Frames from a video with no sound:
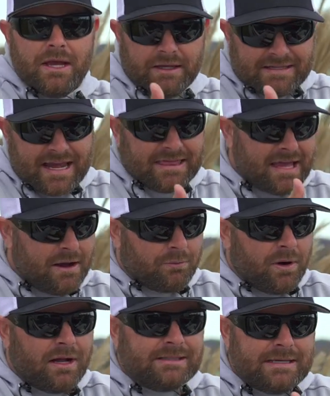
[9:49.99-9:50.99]
Take that
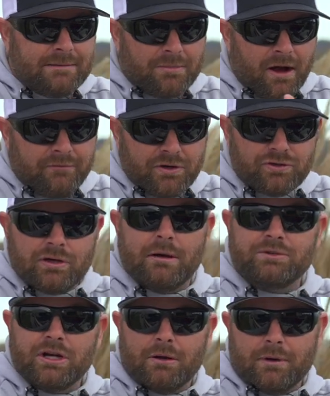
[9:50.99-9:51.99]
rod tip of your drop
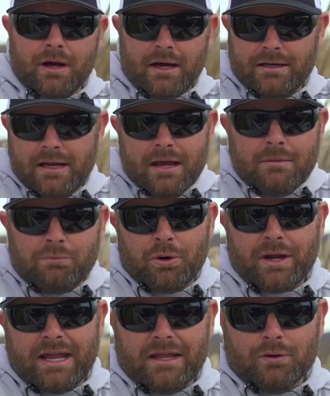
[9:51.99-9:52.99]
shot rod,
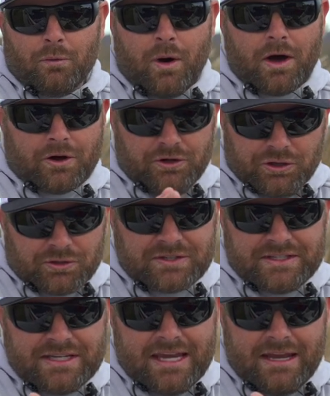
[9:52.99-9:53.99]
put it in the water, and you'll
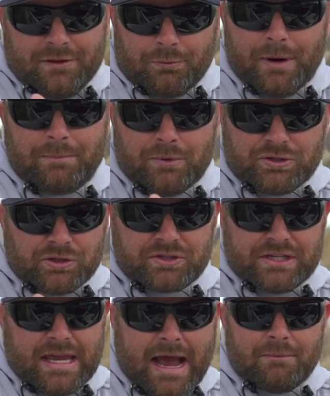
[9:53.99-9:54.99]
see the ripples, you'll
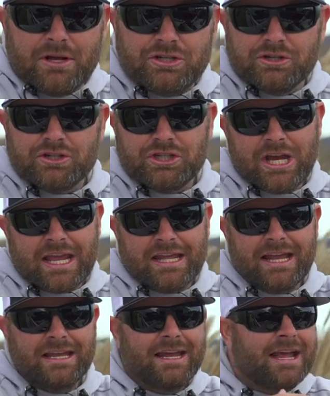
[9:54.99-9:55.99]
see how much you're shaking
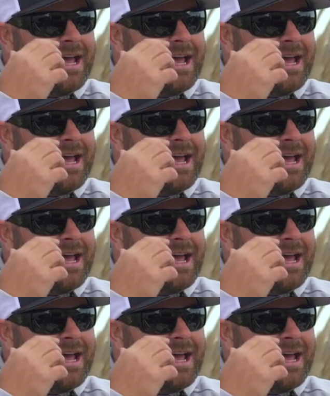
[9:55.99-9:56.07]
it,